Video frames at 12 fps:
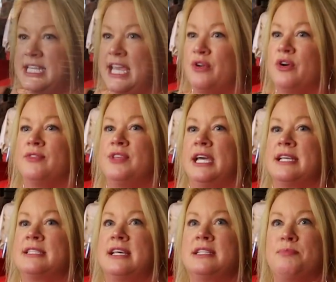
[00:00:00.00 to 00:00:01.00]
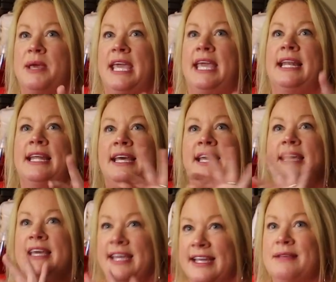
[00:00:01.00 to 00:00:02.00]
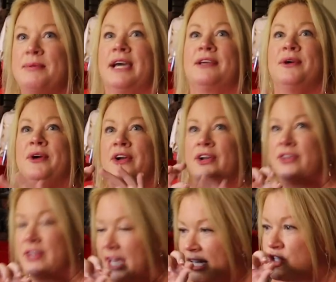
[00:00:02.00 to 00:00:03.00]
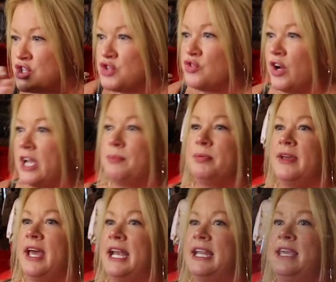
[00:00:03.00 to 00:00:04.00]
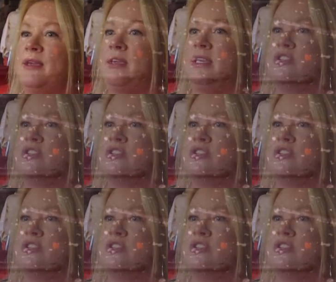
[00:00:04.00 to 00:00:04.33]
take off the excess paint in the backyard and stripe. And he